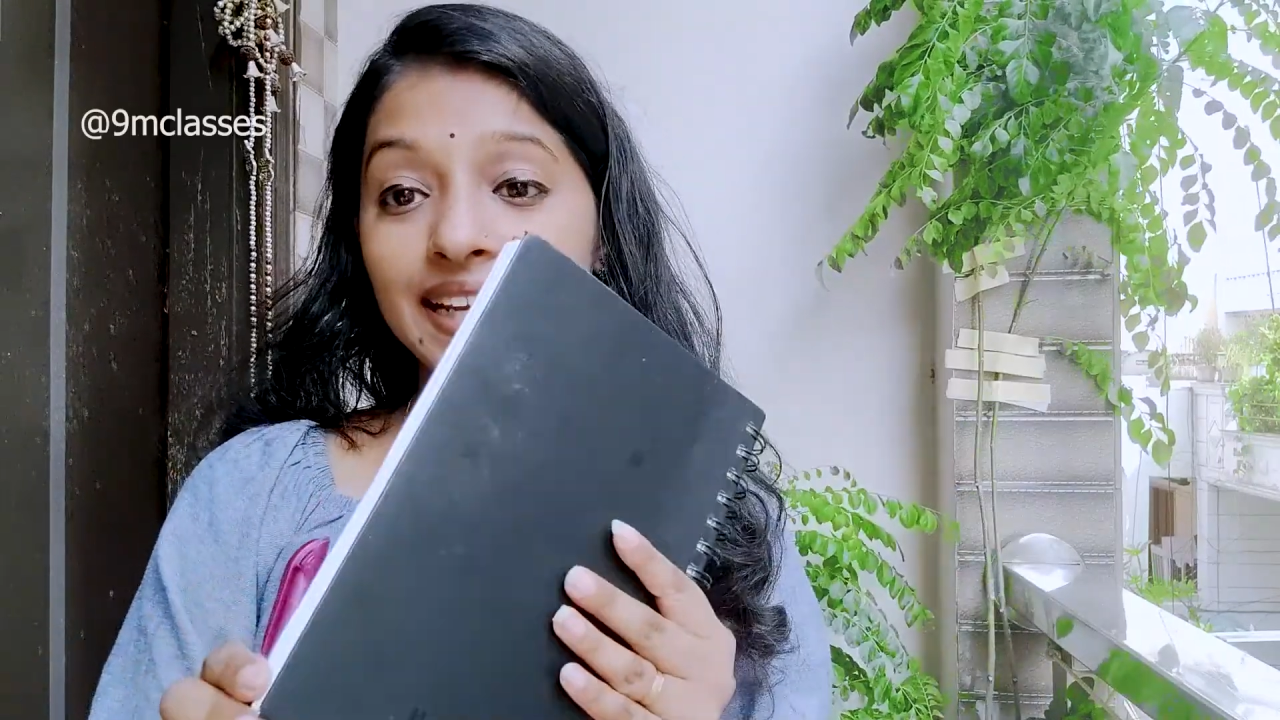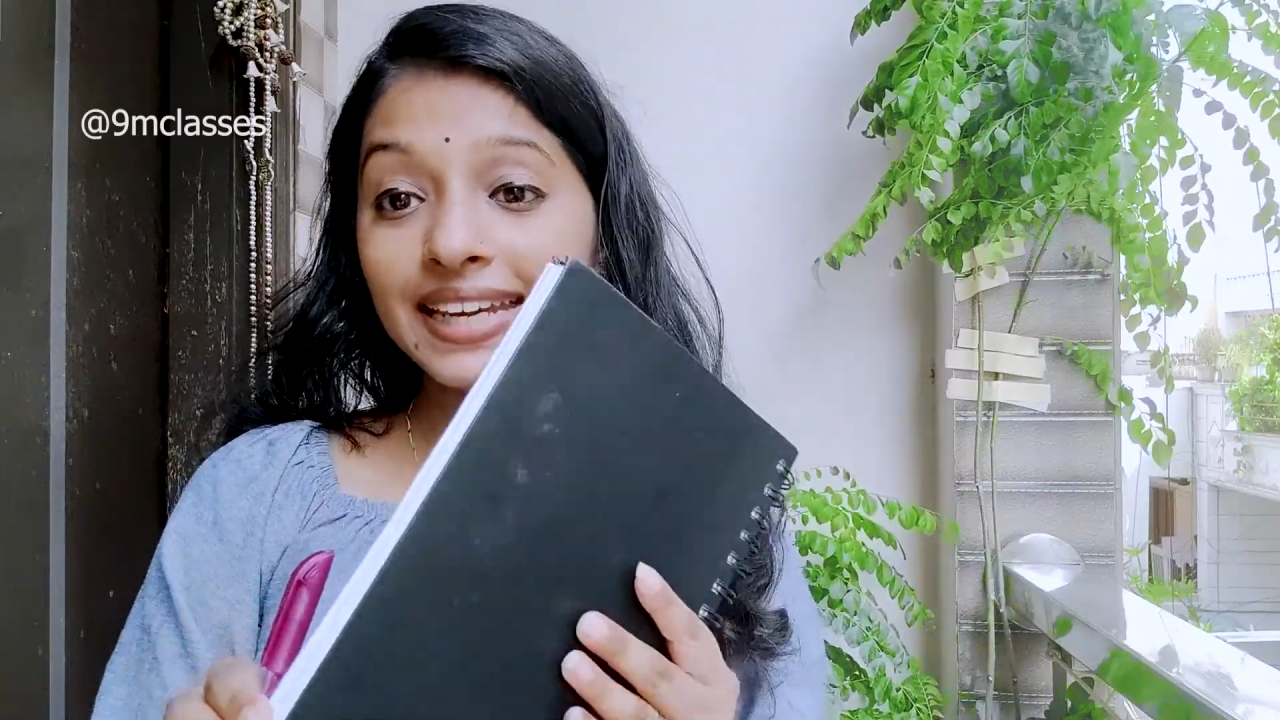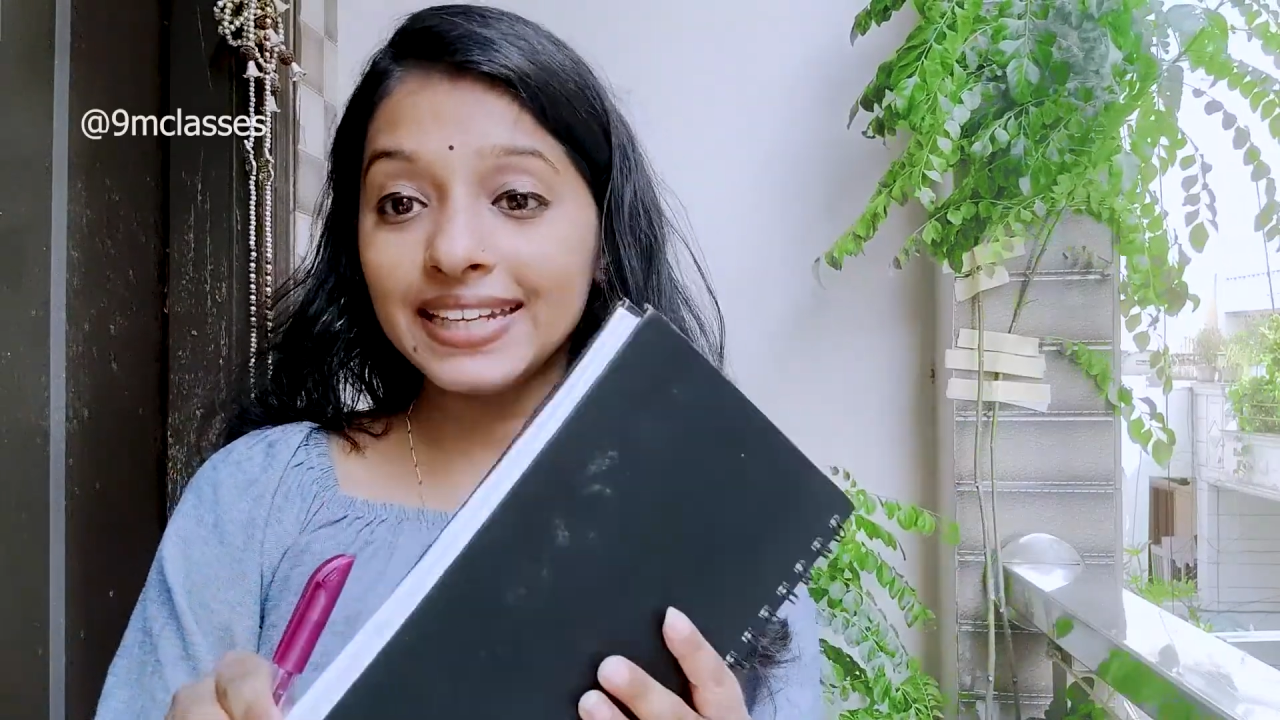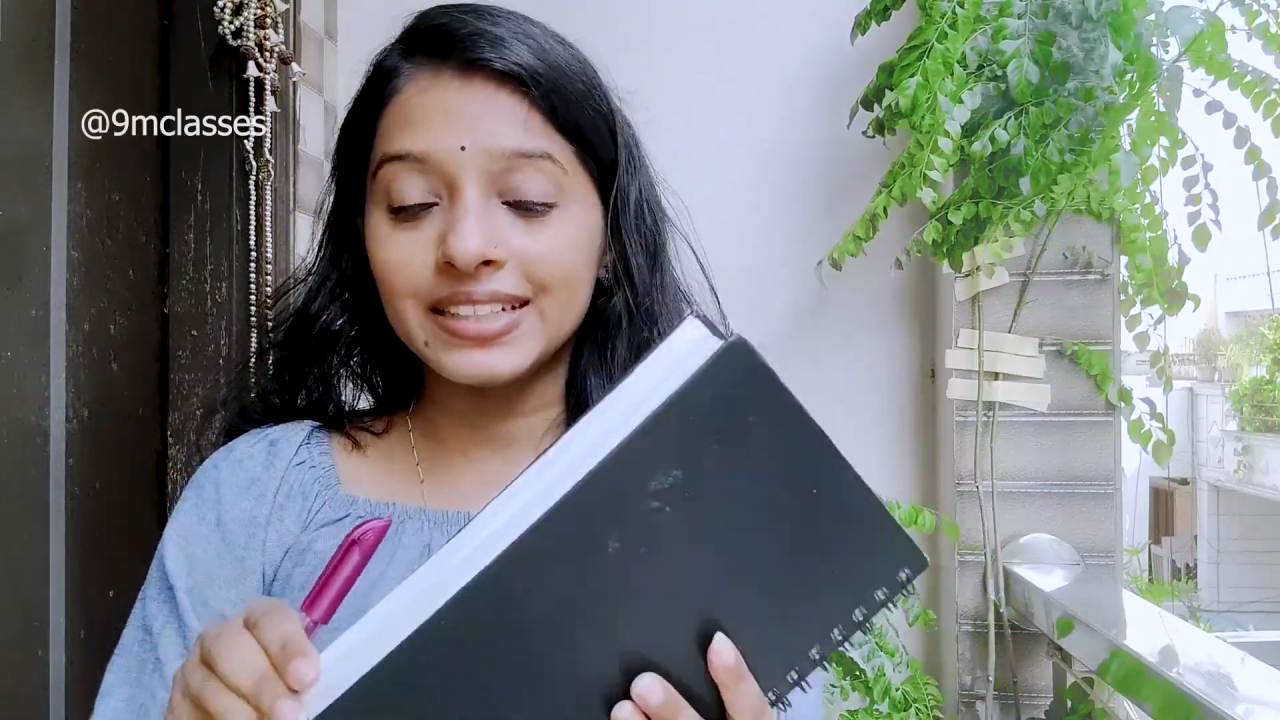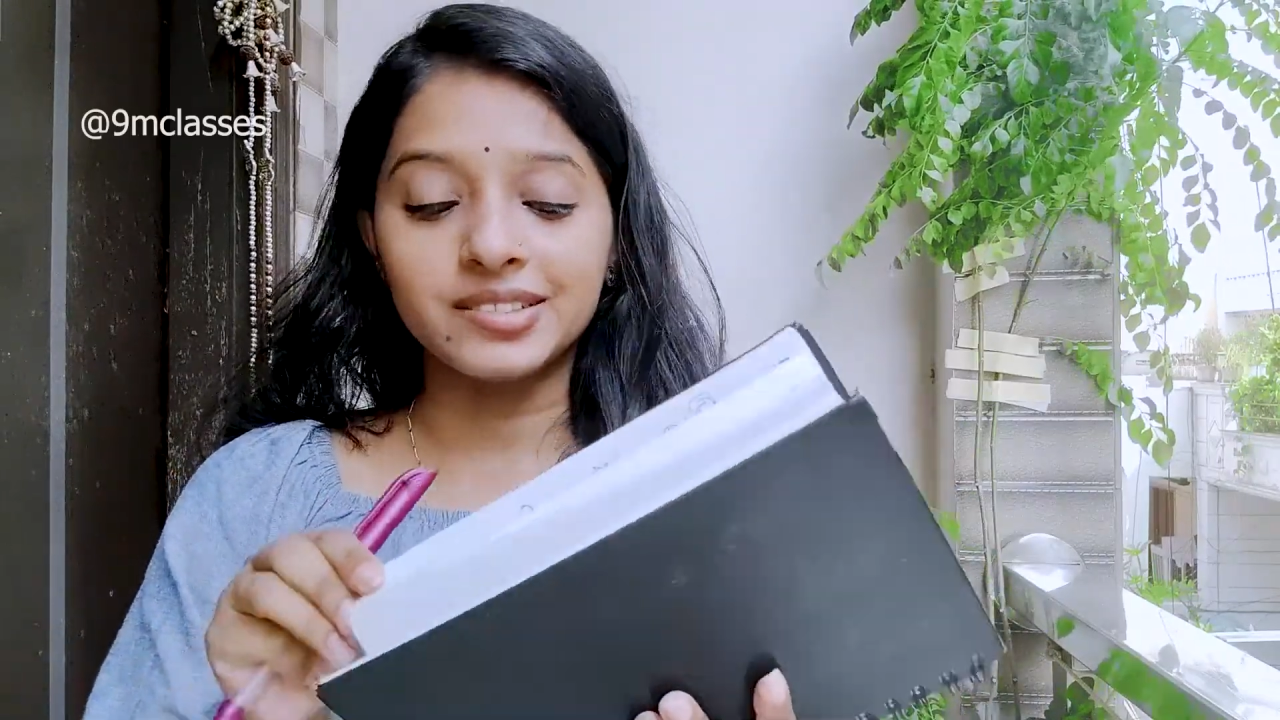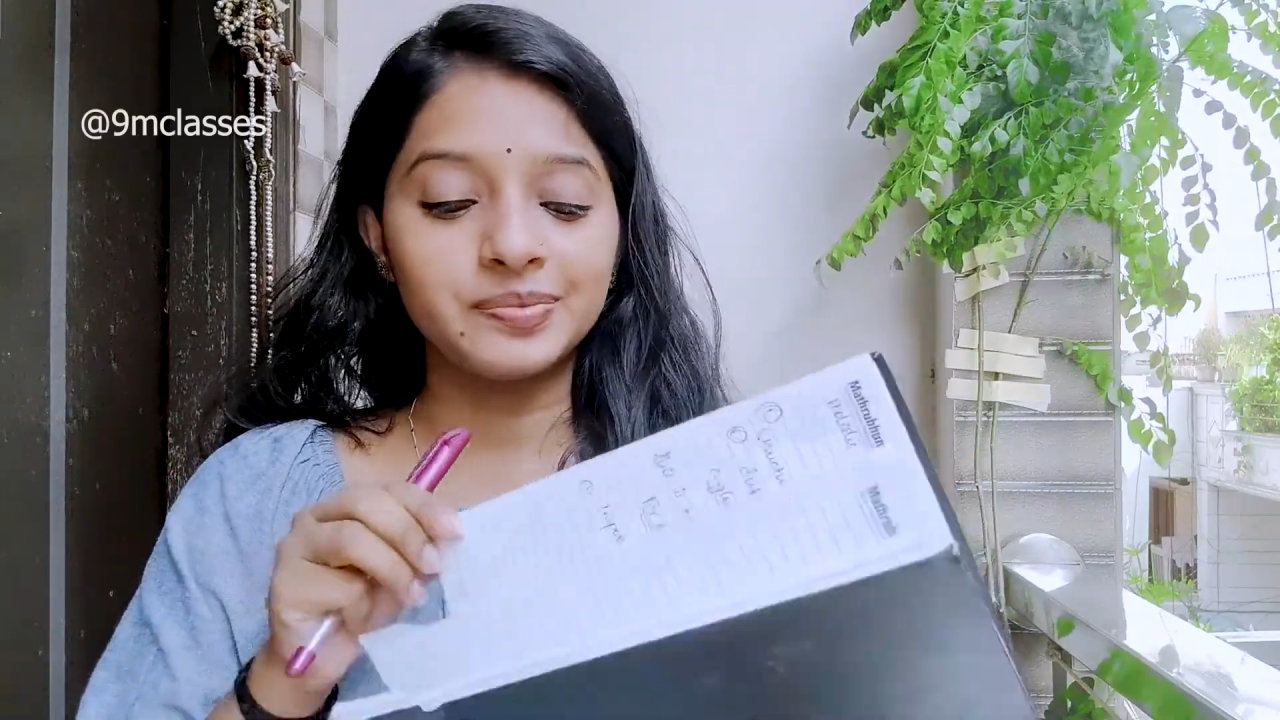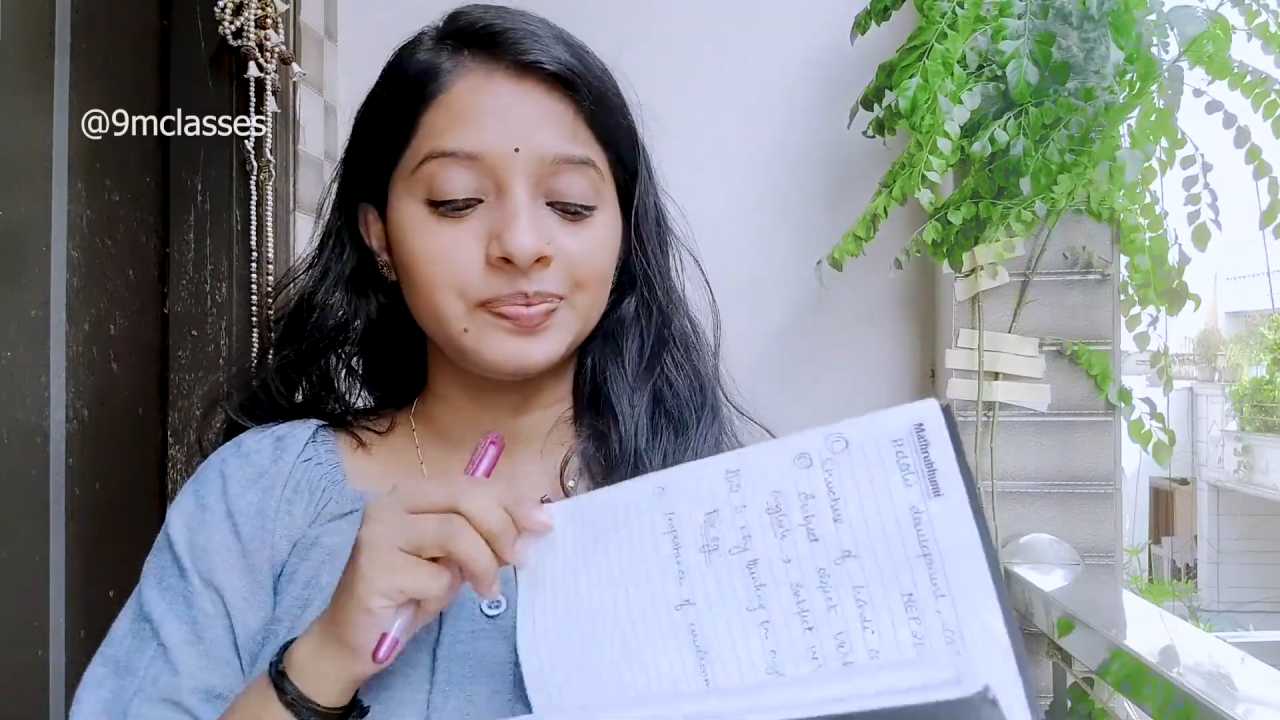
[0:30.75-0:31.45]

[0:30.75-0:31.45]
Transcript: in,